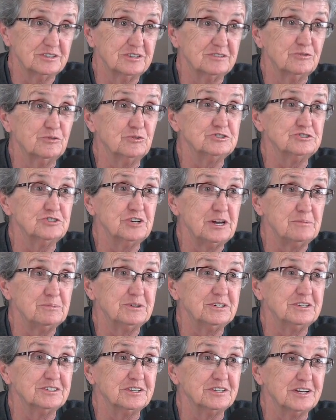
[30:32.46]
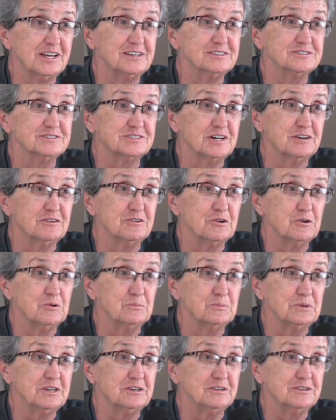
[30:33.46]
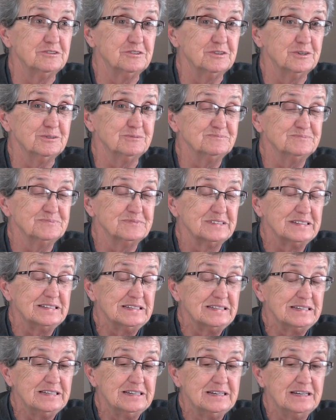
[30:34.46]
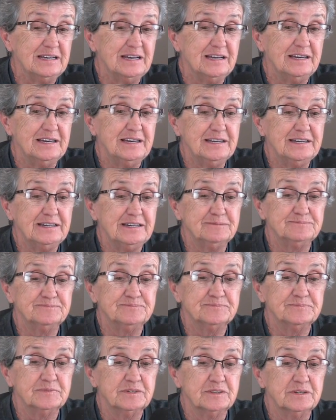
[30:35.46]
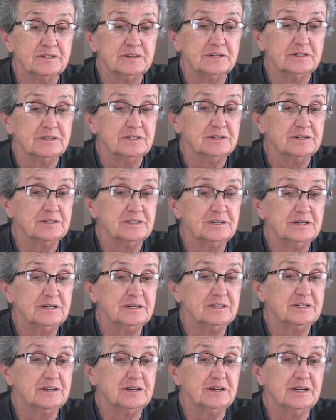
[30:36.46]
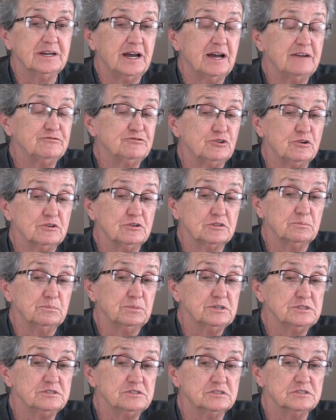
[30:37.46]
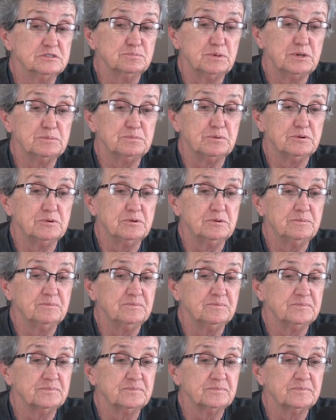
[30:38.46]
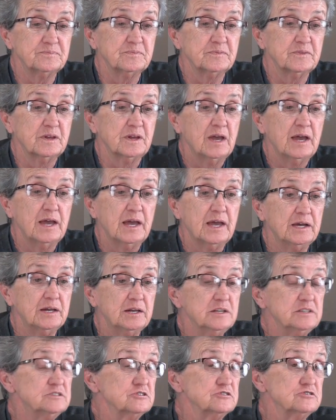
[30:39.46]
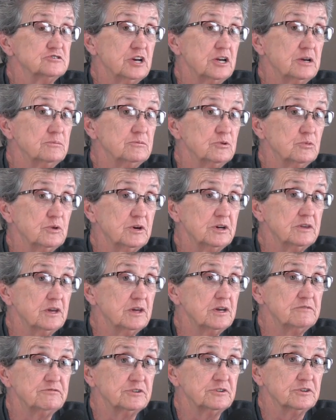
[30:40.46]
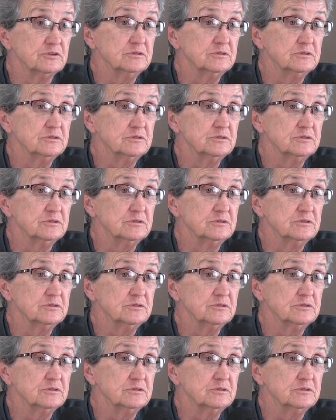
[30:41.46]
which happened at the last town hall meeting, you know. And I've talked to business people, and it's a shame the way they feel.